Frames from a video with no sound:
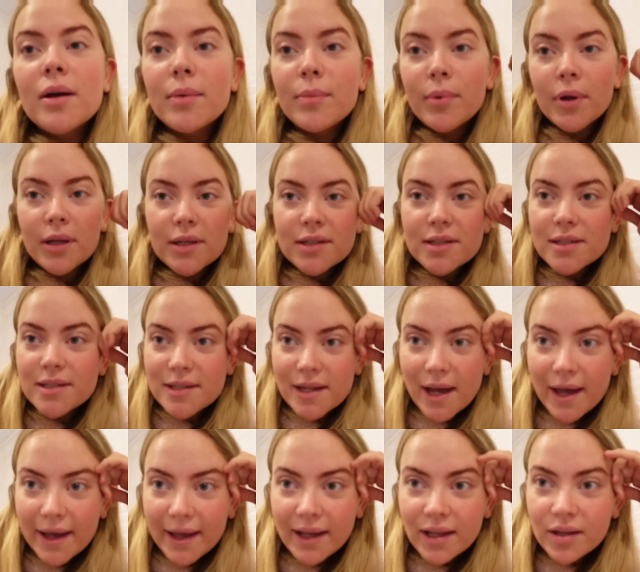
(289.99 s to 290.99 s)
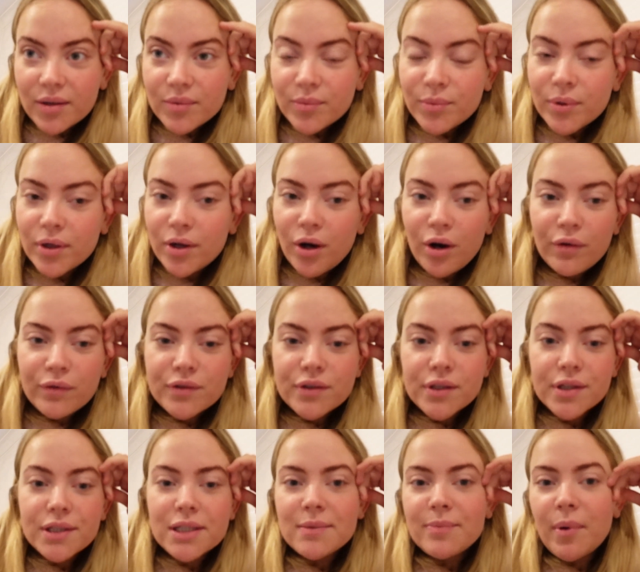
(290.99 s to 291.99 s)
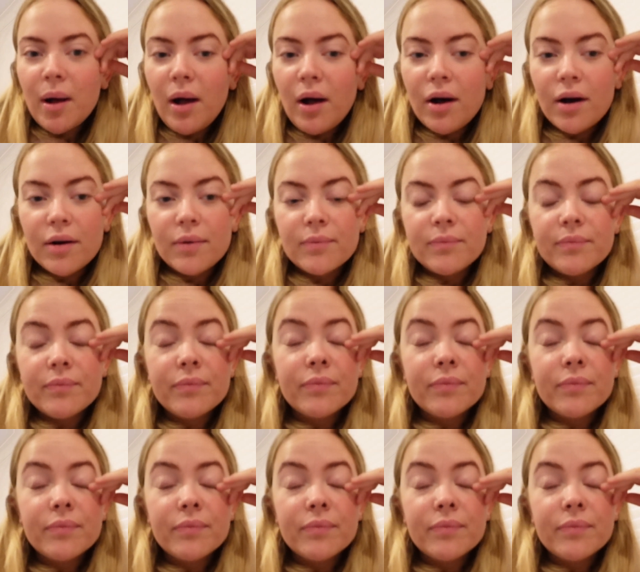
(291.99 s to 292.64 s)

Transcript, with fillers: But today we're off to the spa.